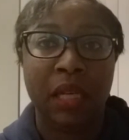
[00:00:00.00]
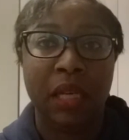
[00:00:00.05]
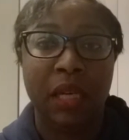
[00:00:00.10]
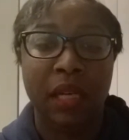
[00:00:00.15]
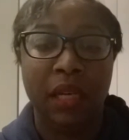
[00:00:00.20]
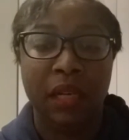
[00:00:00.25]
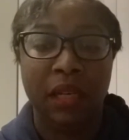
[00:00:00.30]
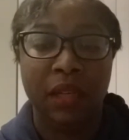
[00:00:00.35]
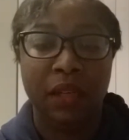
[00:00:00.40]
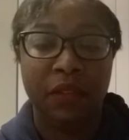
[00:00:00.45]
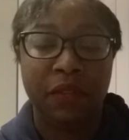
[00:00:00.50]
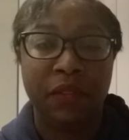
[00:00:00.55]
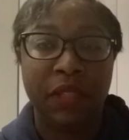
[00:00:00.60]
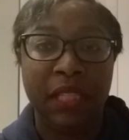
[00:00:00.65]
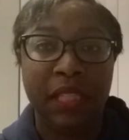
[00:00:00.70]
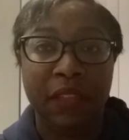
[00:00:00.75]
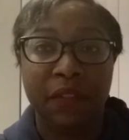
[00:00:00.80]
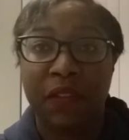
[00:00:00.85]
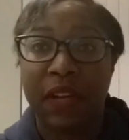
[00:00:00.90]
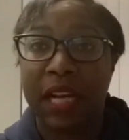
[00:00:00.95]
of
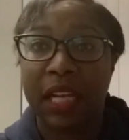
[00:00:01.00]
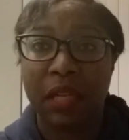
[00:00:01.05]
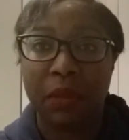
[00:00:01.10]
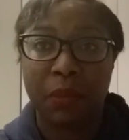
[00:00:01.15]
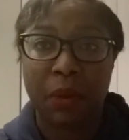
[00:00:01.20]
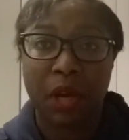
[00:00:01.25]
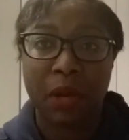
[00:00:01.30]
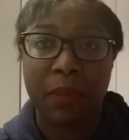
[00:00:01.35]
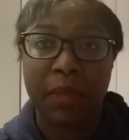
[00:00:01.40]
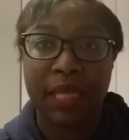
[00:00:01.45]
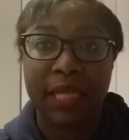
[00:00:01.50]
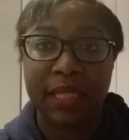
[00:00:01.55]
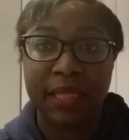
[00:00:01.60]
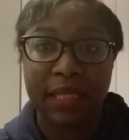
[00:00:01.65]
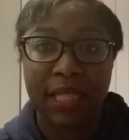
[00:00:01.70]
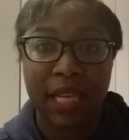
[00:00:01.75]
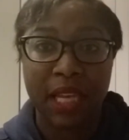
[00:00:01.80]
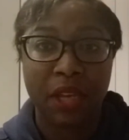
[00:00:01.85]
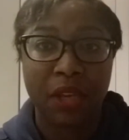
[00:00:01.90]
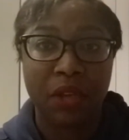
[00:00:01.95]
and the fire department is
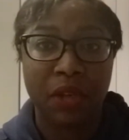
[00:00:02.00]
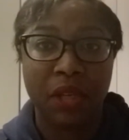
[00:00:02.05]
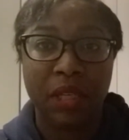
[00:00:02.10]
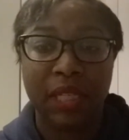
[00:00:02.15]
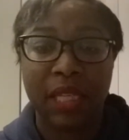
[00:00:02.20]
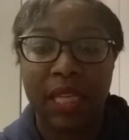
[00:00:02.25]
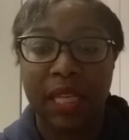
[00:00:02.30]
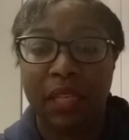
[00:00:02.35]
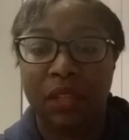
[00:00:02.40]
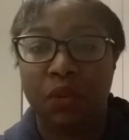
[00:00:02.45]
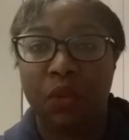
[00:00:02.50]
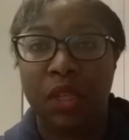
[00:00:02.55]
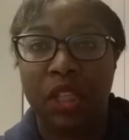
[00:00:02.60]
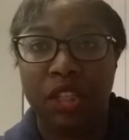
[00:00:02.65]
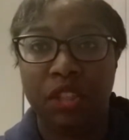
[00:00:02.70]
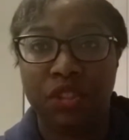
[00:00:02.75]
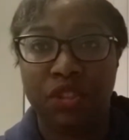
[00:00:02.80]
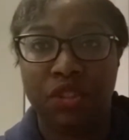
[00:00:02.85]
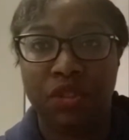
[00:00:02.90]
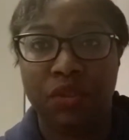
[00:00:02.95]
there and they
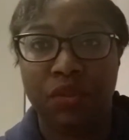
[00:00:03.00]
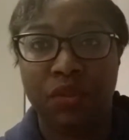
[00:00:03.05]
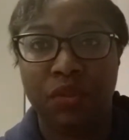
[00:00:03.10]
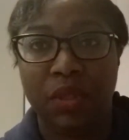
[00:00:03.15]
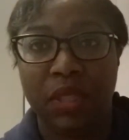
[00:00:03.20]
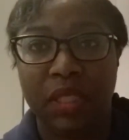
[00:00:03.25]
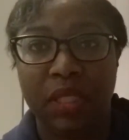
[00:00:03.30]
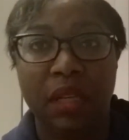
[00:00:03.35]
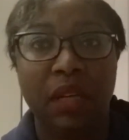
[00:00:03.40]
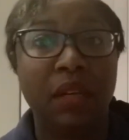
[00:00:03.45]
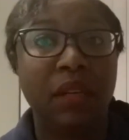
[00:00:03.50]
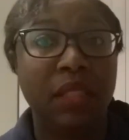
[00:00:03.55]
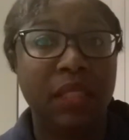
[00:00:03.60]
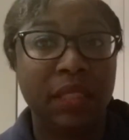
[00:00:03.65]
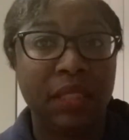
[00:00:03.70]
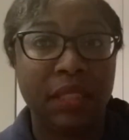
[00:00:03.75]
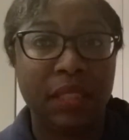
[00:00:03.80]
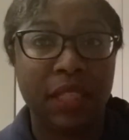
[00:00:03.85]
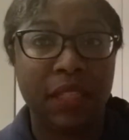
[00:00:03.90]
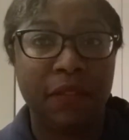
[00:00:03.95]
quiz you and all
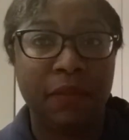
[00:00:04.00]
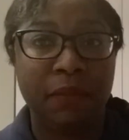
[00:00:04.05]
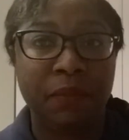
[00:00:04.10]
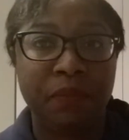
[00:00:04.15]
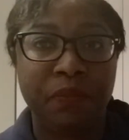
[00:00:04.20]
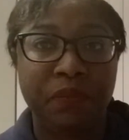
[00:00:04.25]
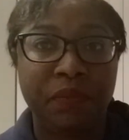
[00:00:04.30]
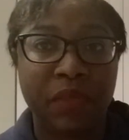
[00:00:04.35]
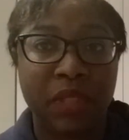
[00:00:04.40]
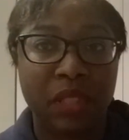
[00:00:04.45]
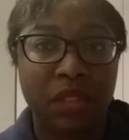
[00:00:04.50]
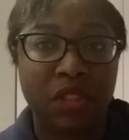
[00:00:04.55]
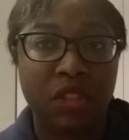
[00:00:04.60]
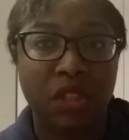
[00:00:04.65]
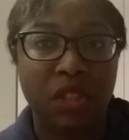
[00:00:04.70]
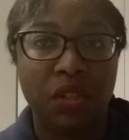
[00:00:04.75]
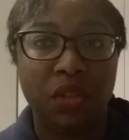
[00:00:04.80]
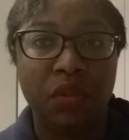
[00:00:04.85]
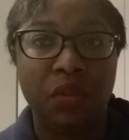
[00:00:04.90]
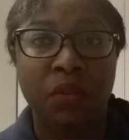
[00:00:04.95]
this stuff.
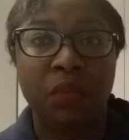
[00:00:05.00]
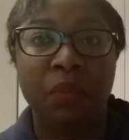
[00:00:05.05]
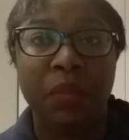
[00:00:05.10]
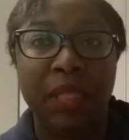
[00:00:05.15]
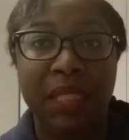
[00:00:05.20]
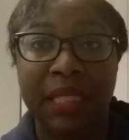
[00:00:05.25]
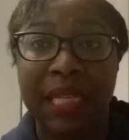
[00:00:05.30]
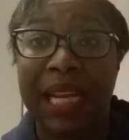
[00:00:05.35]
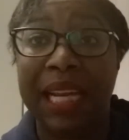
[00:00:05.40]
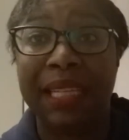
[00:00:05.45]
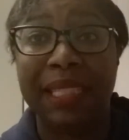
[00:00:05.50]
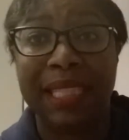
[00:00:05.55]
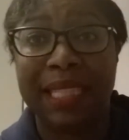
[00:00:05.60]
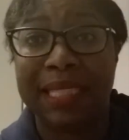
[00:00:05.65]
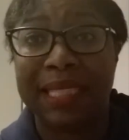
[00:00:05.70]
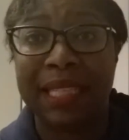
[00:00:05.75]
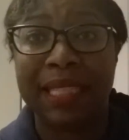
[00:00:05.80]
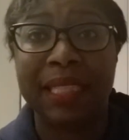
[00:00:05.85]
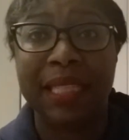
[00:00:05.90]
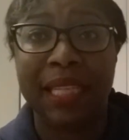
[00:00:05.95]
So, but nine
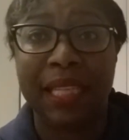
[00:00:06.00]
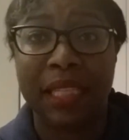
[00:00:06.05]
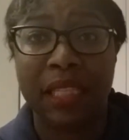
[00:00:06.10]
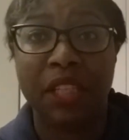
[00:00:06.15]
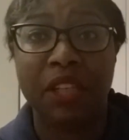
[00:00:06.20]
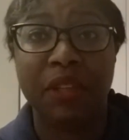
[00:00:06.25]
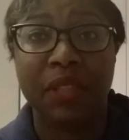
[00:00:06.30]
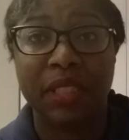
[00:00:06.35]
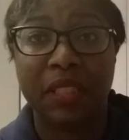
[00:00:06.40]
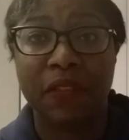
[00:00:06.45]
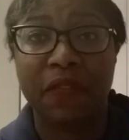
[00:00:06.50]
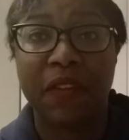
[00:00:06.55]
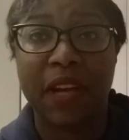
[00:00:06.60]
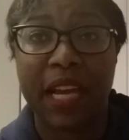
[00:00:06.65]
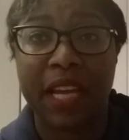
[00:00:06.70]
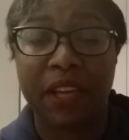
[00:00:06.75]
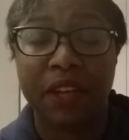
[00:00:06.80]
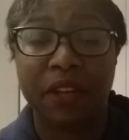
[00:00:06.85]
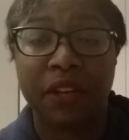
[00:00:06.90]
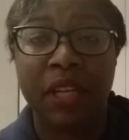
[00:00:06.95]
times out of ten, there is a
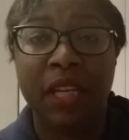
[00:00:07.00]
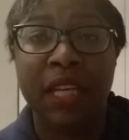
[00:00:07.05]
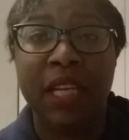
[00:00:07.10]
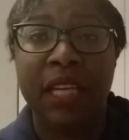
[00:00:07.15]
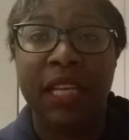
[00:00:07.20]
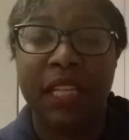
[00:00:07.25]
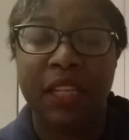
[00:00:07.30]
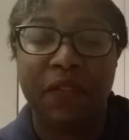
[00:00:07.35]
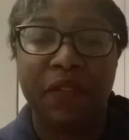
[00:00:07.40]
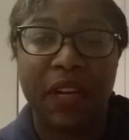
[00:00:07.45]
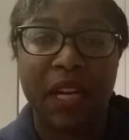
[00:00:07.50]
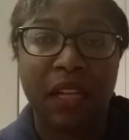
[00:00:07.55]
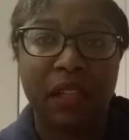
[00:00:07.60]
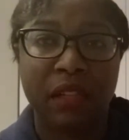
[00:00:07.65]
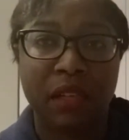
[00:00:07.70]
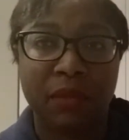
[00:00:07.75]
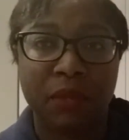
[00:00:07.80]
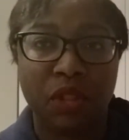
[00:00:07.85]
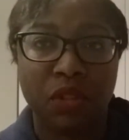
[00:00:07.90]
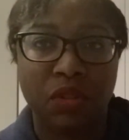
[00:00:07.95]
fire and the fire
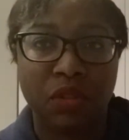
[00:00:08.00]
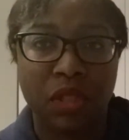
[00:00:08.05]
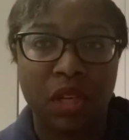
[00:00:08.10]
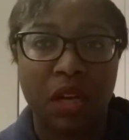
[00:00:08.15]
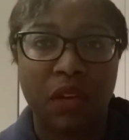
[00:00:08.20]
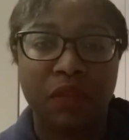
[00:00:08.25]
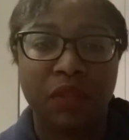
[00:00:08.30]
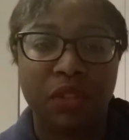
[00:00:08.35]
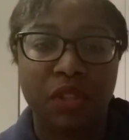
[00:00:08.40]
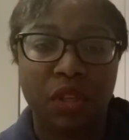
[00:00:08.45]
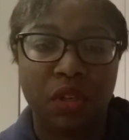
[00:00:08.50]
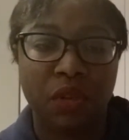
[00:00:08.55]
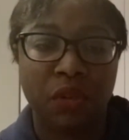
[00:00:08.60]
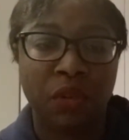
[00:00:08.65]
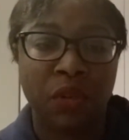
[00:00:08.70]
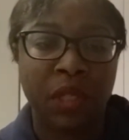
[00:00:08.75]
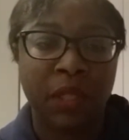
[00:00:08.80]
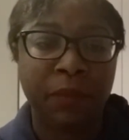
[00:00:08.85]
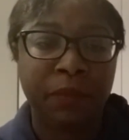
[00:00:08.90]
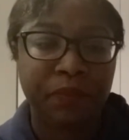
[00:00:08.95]
alarm goes off. So,